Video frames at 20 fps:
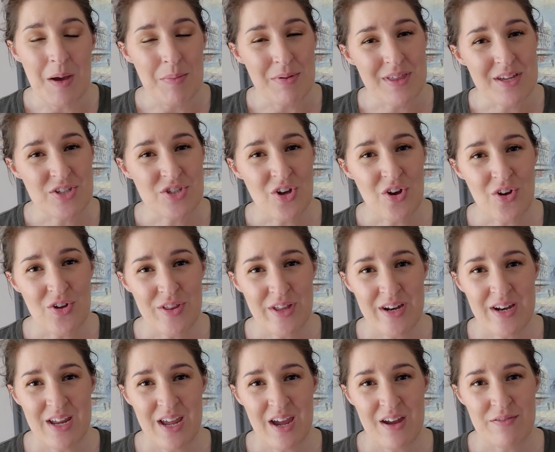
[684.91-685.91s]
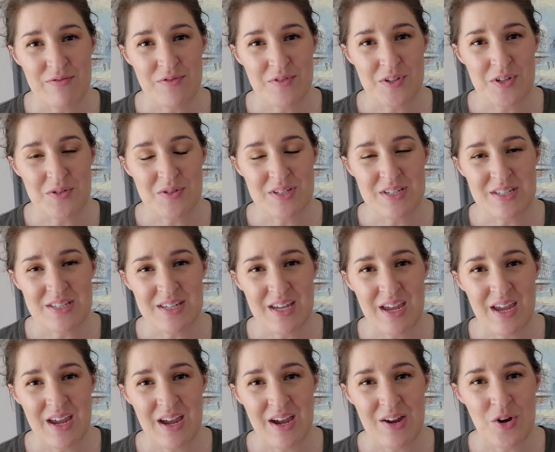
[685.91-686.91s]
But that's all that I have for you
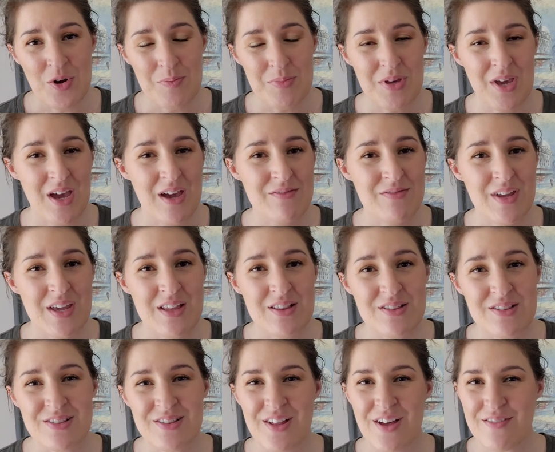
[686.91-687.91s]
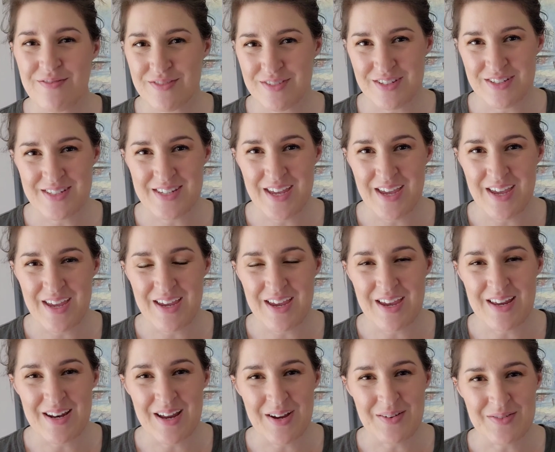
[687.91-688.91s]
today. I hope you have a lovely day,
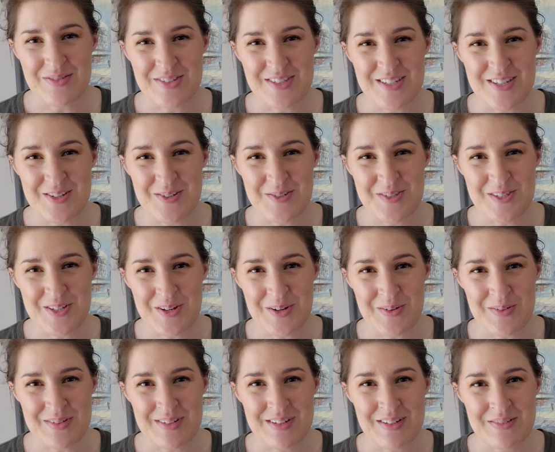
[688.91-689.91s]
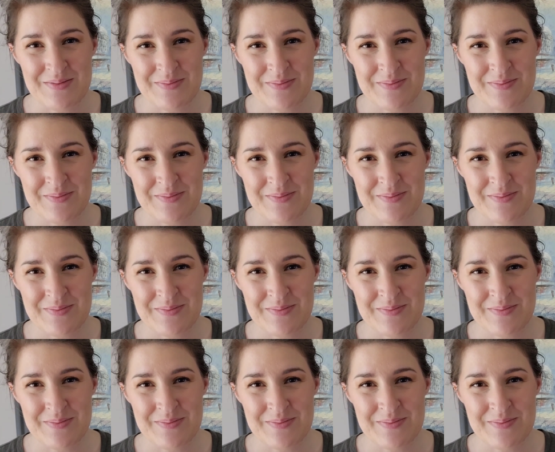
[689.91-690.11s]
and I will see you soon.